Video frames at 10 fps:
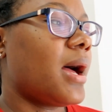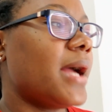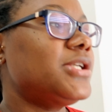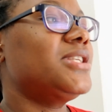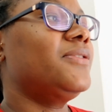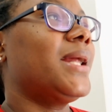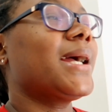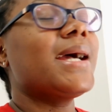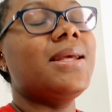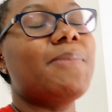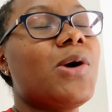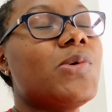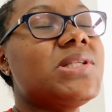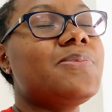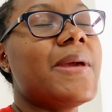I just feel like I need my
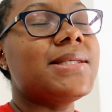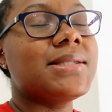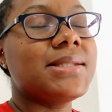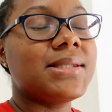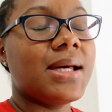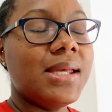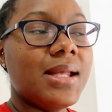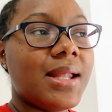own space to study.